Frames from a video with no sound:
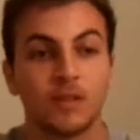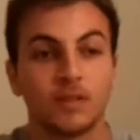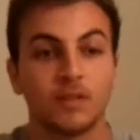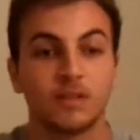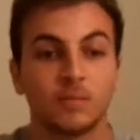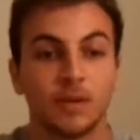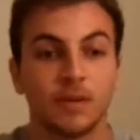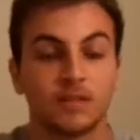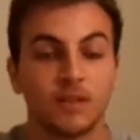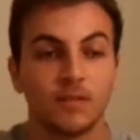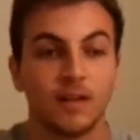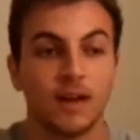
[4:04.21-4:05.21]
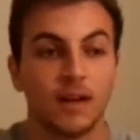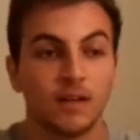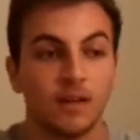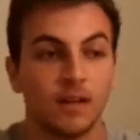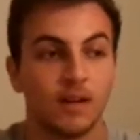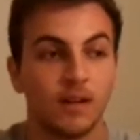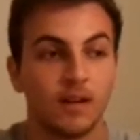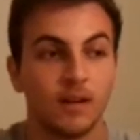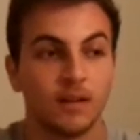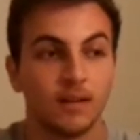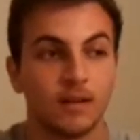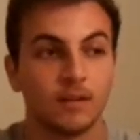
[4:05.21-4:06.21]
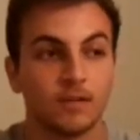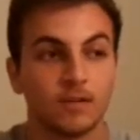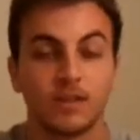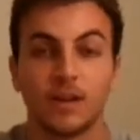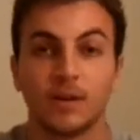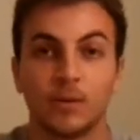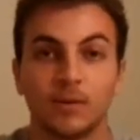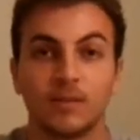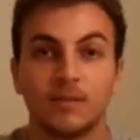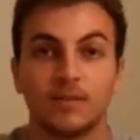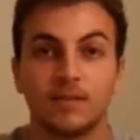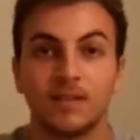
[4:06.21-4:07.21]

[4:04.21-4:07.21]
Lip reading: death experience I've had. That was a scary one.